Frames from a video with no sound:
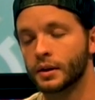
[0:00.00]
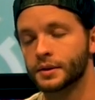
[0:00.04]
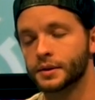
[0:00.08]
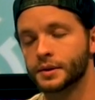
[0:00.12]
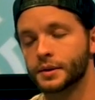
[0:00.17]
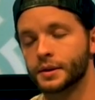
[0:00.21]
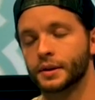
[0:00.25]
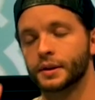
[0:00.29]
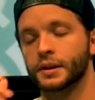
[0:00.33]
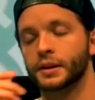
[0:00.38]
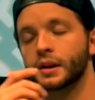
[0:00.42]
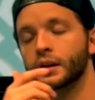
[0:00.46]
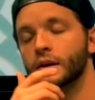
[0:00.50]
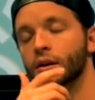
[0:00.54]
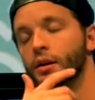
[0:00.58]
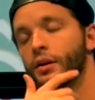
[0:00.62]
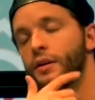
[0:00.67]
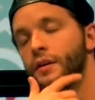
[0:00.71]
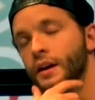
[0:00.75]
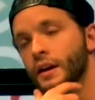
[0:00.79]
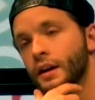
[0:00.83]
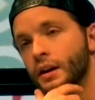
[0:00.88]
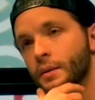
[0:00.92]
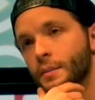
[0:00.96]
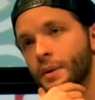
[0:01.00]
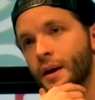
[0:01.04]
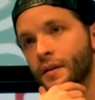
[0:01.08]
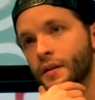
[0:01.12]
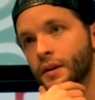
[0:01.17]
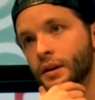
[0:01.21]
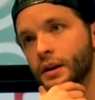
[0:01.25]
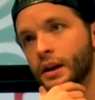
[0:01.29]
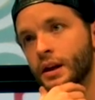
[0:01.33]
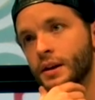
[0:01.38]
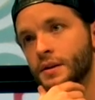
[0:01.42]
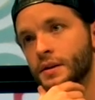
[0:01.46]
So the kid will think about
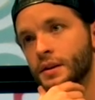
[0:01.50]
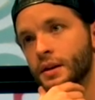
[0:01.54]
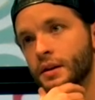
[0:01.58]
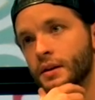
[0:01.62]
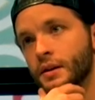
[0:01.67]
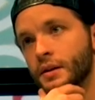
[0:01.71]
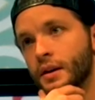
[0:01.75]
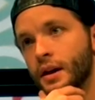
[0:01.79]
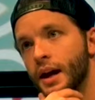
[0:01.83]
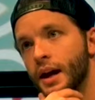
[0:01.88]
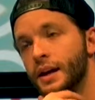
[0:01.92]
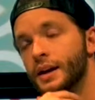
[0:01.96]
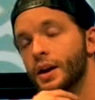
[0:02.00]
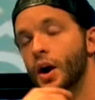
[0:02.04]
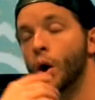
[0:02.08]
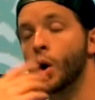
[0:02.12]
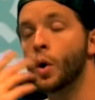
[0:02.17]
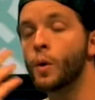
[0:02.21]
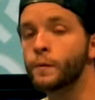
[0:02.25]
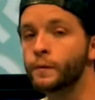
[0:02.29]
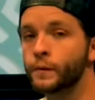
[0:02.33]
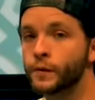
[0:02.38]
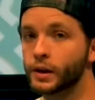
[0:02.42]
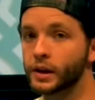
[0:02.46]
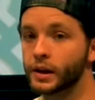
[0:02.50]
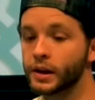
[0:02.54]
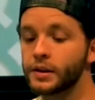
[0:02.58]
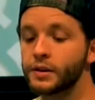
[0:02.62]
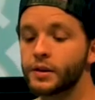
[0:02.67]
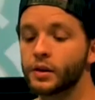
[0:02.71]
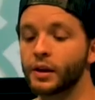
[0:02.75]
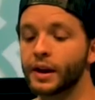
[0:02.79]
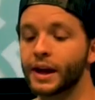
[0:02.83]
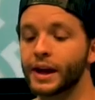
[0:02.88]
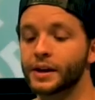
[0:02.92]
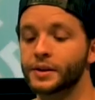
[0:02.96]
the lesson, and hopefully
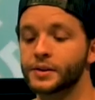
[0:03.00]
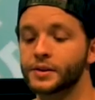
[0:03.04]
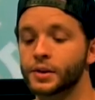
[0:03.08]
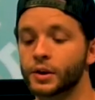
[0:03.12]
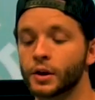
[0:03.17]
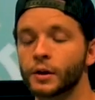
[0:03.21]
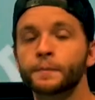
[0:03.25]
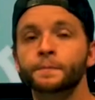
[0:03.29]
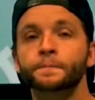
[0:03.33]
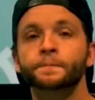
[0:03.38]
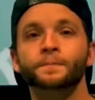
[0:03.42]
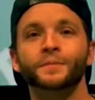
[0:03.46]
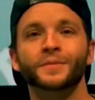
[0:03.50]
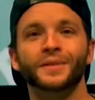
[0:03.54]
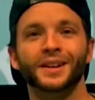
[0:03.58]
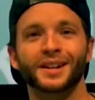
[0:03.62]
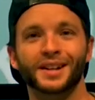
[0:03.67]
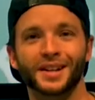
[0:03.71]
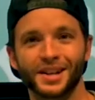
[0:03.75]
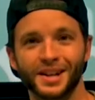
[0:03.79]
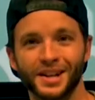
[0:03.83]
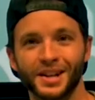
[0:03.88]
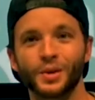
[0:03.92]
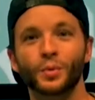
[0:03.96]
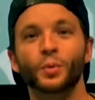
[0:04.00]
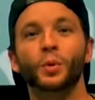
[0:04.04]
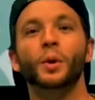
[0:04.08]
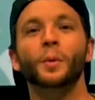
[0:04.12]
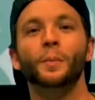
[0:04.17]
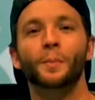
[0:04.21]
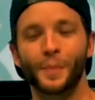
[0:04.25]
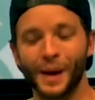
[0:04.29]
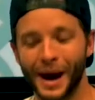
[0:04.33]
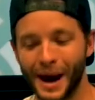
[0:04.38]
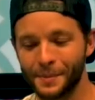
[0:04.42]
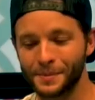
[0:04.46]
they'll answer, he
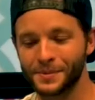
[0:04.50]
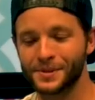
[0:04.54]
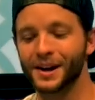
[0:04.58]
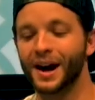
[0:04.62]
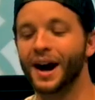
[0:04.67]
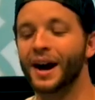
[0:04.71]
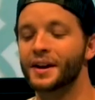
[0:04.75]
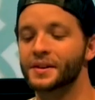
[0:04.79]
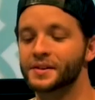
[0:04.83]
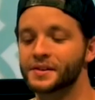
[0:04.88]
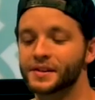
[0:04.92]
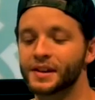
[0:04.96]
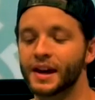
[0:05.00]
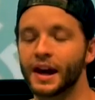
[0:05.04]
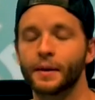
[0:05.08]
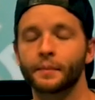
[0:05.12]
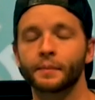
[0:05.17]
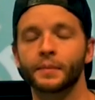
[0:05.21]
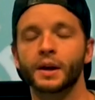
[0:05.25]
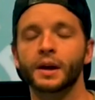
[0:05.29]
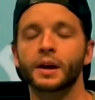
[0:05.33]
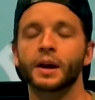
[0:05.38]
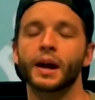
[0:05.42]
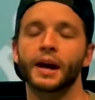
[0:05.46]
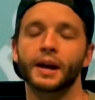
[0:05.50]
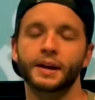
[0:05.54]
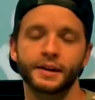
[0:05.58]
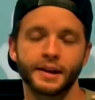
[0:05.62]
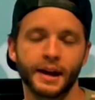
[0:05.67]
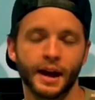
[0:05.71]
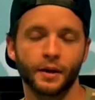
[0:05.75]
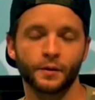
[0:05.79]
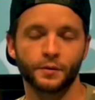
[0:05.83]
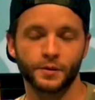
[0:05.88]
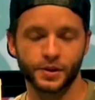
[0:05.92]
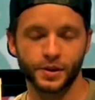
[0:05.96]
will baptize them. And
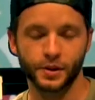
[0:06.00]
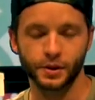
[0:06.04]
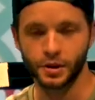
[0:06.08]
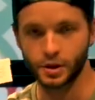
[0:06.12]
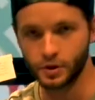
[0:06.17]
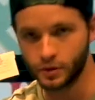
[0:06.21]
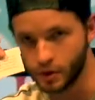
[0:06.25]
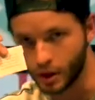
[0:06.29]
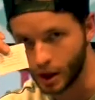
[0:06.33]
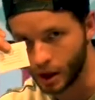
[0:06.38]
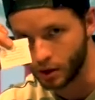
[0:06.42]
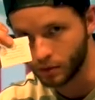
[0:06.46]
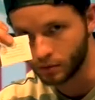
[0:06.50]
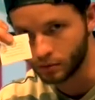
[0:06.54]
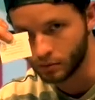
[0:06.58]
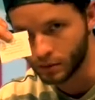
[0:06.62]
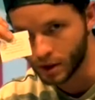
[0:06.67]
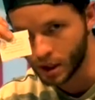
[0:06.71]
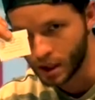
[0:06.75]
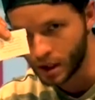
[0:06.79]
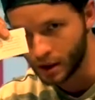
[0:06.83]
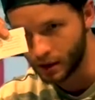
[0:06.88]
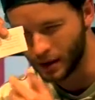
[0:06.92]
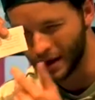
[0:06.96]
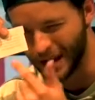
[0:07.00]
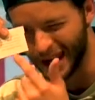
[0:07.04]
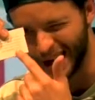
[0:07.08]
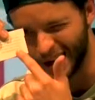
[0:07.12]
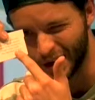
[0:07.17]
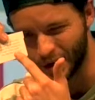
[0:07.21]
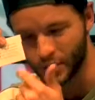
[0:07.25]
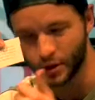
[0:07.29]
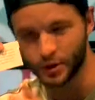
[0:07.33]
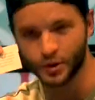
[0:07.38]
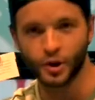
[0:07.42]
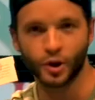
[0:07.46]
now, so you know, the
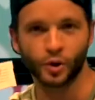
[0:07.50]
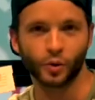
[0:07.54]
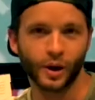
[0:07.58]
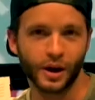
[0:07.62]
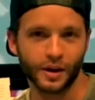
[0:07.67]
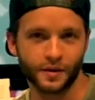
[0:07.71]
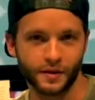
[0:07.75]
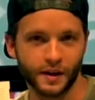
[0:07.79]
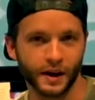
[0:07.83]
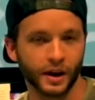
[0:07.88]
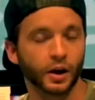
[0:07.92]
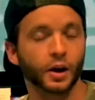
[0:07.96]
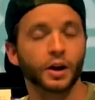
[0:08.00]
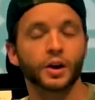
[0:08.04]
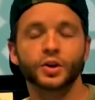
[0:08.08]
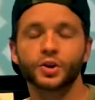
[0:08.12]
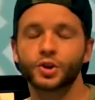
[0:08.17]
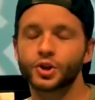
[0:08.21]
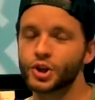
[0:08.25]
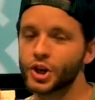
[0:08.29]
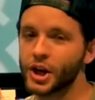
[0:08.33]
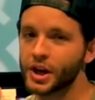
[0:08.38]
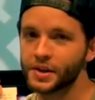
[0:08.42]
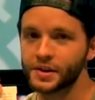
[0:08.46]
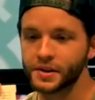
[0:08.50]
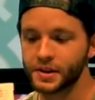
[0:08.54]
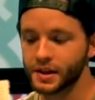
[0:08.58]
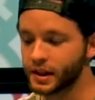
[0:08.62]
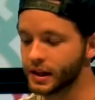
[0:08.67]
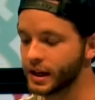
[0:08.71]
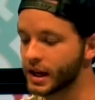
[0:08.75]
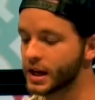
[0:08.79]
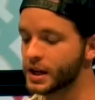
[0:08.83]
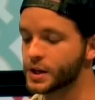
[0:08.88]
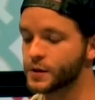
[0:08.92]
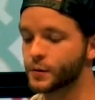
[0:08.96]
answers are right there, just
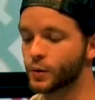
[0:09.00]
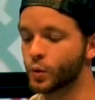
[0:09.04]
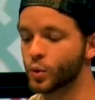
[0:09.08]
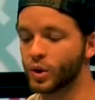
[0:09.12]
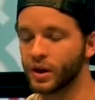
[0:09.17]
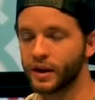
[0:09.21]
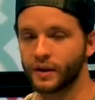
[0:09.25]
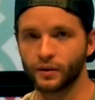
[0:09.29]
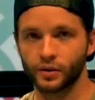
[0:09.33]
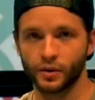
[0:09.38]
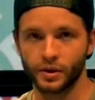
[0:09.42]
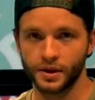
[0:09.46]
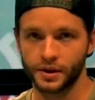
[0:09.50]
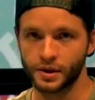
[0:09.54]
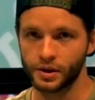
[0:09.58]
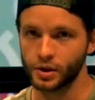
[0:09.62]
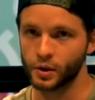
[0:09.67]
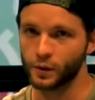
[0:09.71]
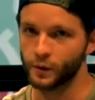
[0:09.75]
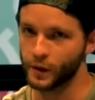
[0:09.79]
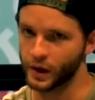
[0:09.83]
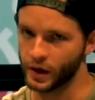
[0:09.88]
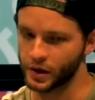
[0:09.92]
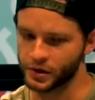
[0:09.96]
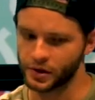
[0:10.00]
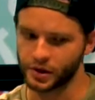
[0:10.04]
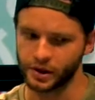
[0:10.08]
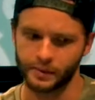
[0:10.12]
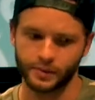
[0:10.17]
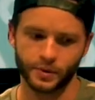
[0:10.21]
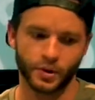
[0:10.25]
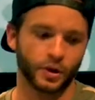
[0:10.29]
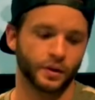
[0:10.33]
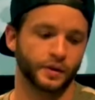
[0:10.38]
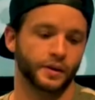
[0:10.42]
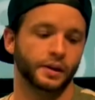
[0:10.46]
in case for whatever reason you fell
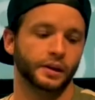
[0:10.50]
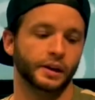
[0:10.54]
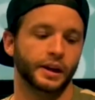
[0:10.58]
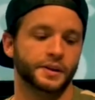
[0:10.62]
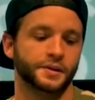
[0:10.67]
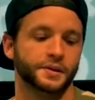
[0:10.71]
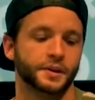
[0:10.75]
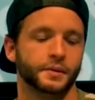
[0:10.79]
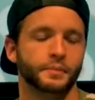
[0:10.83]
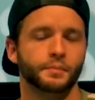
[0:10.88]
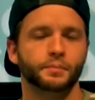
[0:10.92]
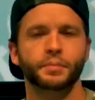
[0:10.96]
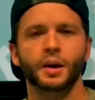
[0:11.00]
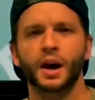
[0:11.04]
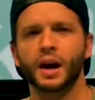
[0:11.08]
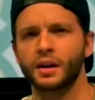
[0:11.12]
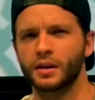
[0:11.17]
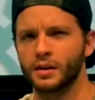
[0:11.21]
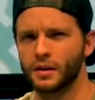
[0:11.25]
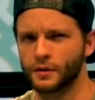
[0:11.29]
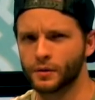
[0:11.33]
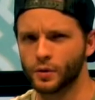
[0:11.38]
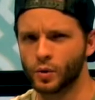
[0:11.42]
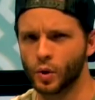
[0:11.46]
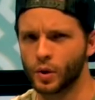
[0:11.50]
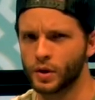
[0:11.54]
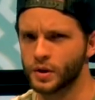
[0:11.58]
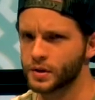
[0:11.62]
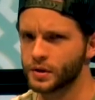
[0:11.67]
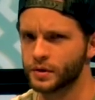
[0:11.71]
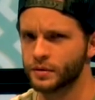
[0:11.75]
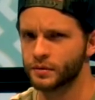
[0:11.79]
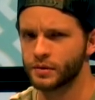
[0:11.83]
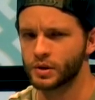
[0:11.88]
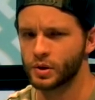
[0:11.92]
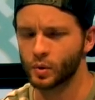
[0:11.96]
asleep during the lesson. But, of
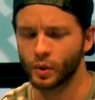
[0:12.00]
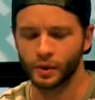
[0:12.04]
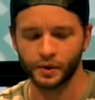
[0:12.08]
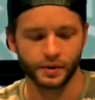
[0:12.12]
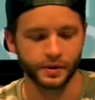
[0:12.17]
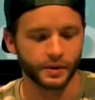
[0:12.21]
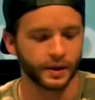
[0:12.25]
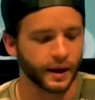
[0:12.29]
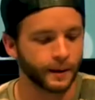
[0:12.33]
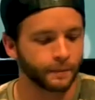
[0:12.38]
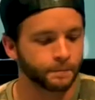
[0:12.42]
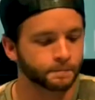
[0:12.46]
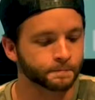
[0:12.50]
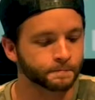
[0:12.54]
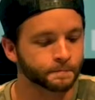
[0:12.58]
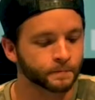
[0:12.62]
course, you won't do that.